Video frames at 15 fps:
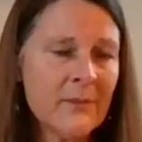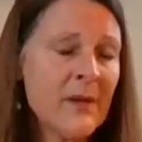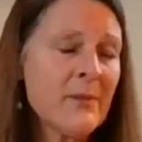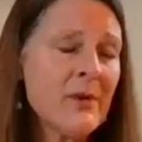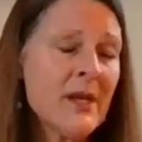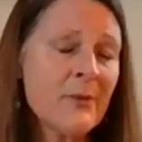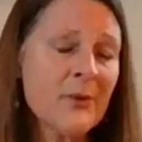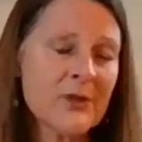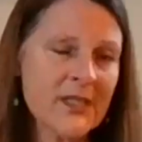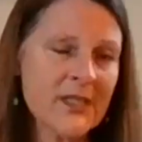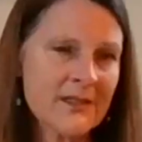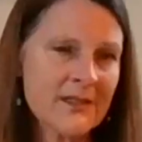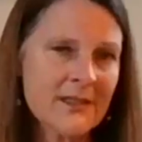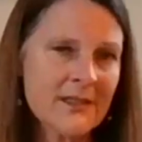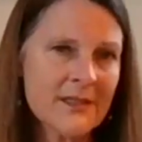Maybe they
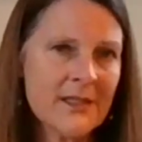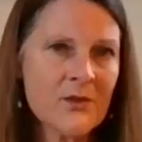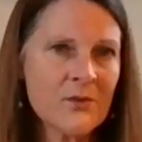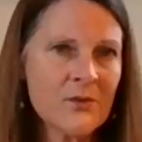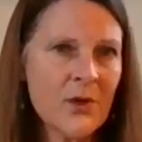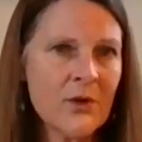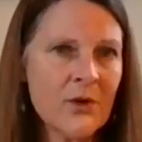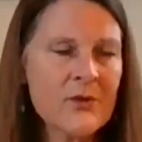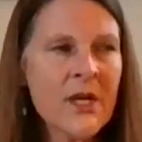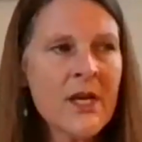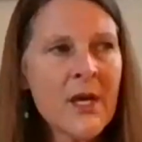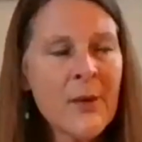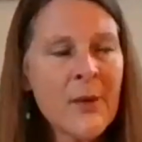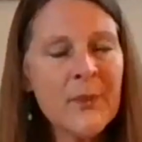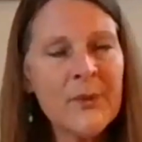protected us, who knows,
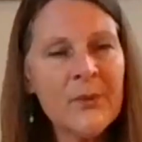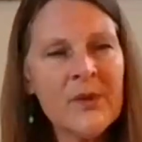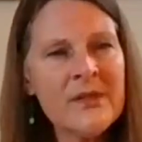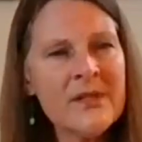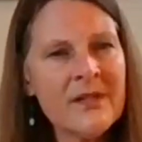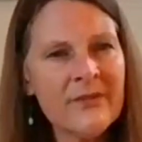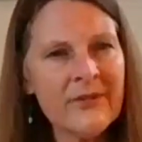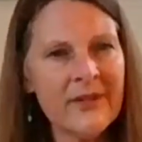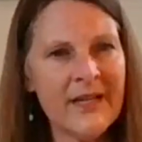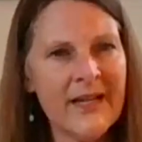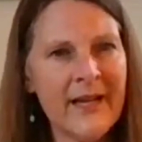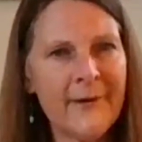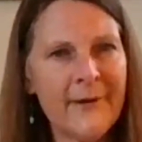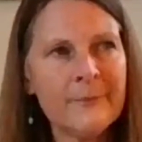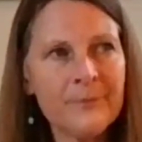but we're different
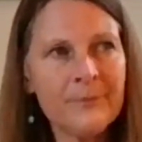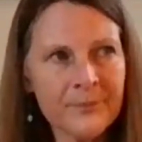now.